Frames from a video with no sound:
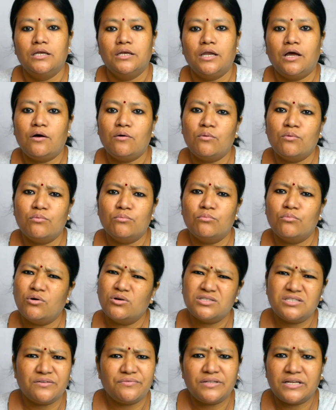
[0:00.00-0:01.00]
Now,
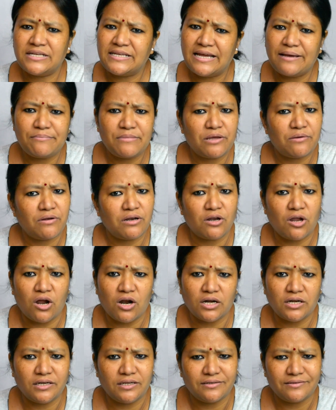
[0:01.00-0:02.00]
most of the time they will
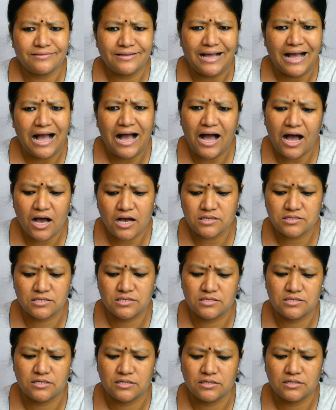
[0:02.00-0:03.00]
not
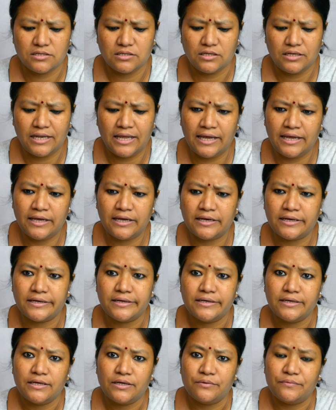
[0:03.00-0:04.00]
ask like
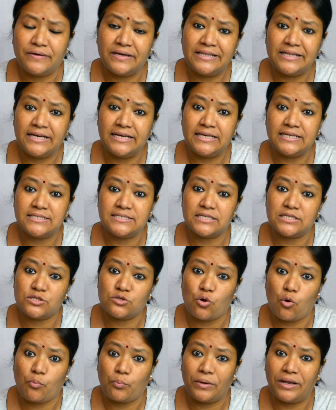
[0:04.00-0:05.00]
whether it's a
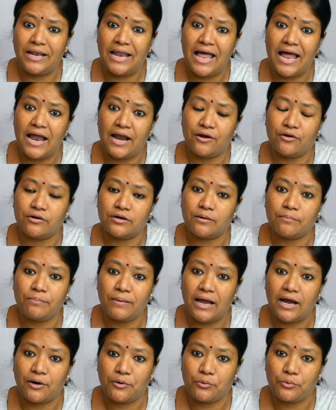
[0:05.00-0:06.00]
slopy land or a
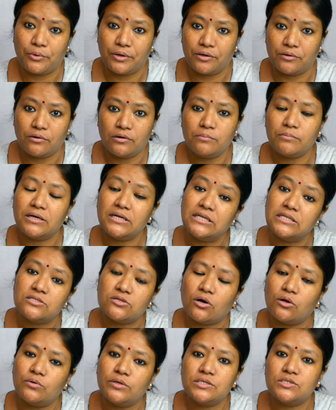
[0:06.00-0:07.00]
plateau and all, but it's
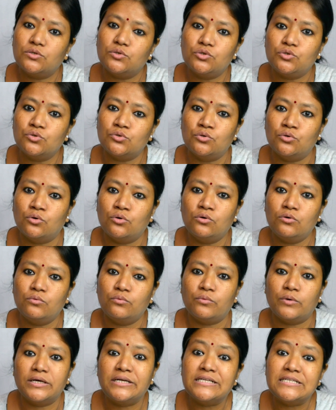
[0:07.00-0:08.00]
always good to know
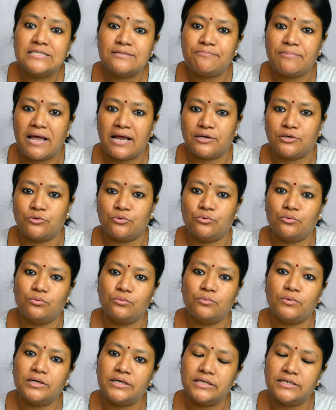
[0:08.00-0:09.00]
what is plateau,
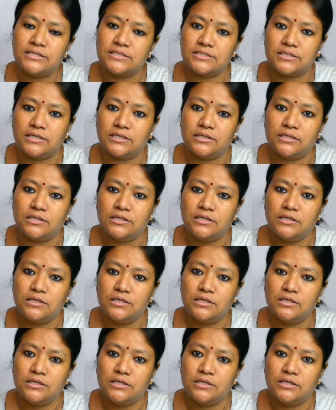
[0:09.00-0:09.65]
what is a